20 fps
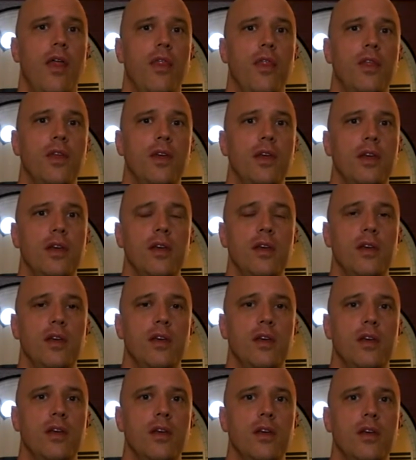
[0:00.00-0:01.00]

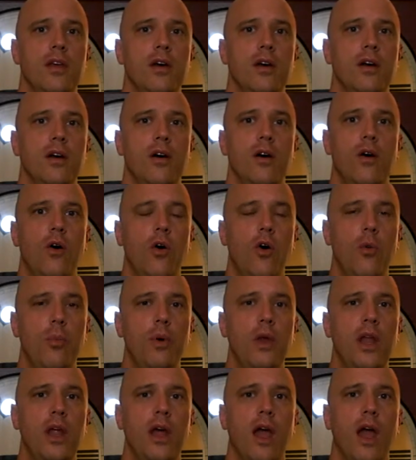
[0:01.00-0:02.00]
The
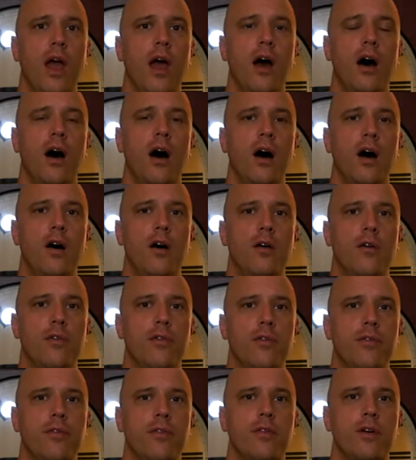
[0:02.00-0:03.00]
opening
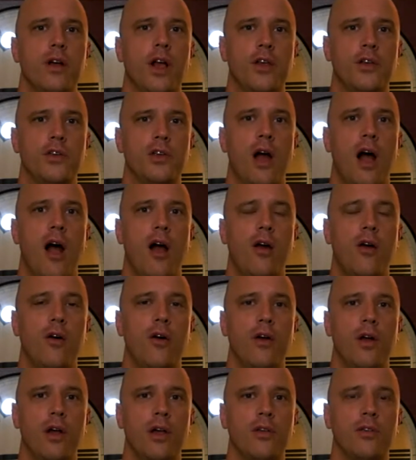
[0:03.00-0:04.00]
of a
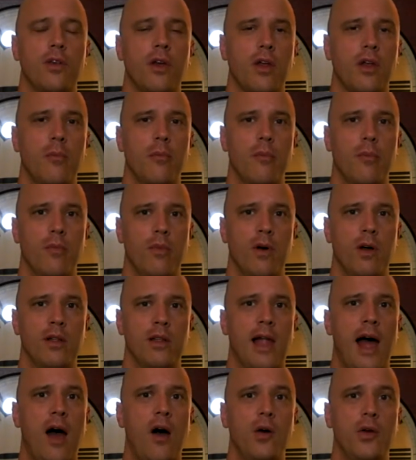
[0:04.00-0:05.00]
chakra is going to
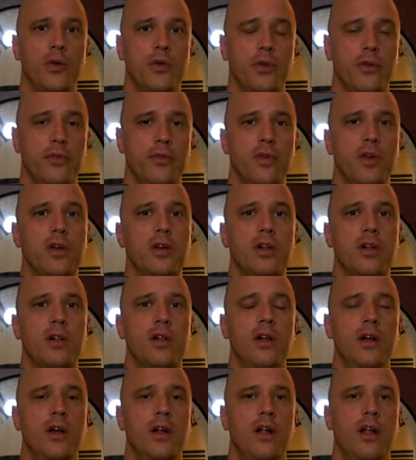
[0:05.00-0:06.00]
allow you to feel
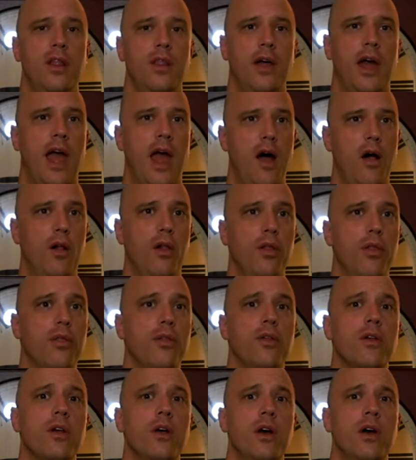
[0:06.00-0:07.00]
the
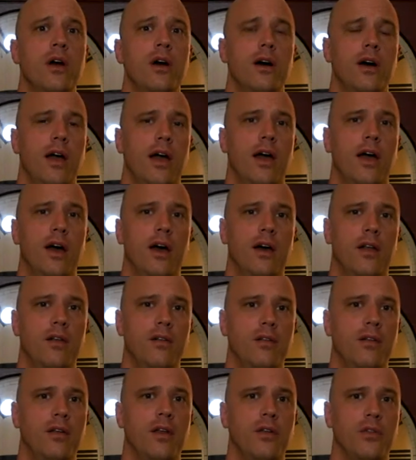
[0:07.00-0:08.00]
health,
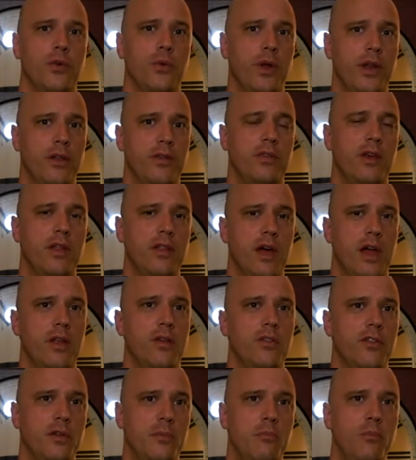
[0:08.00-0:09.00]
and another way to say that
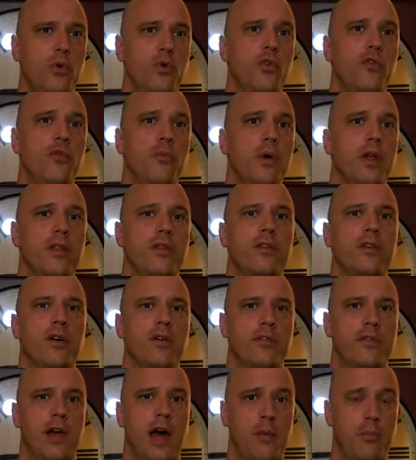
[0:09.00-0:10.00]
is the movement
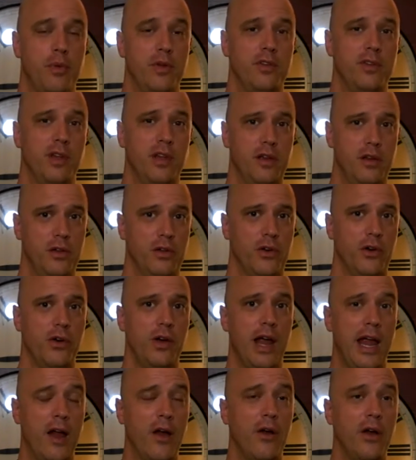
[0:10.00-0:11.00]
of that particular
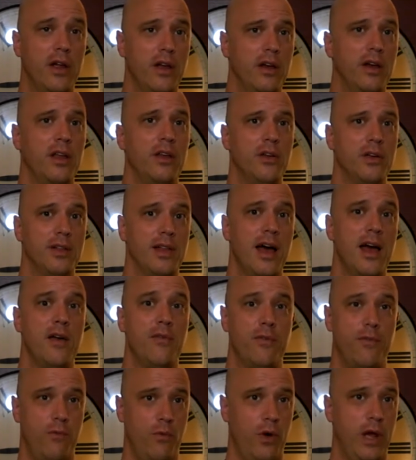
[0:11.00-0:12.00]
area in your
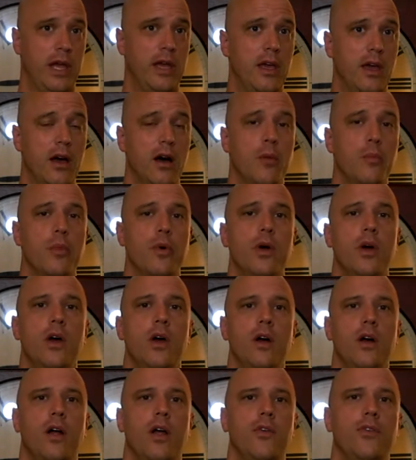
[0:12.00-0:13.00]
life waking up.
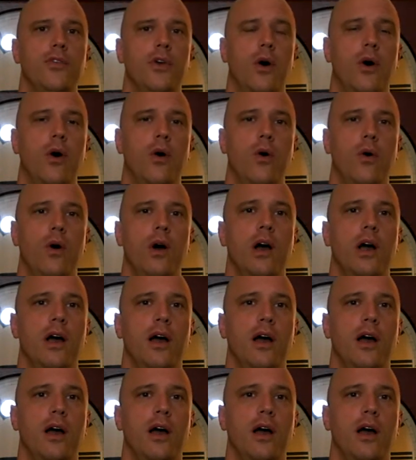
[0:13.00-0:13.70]
So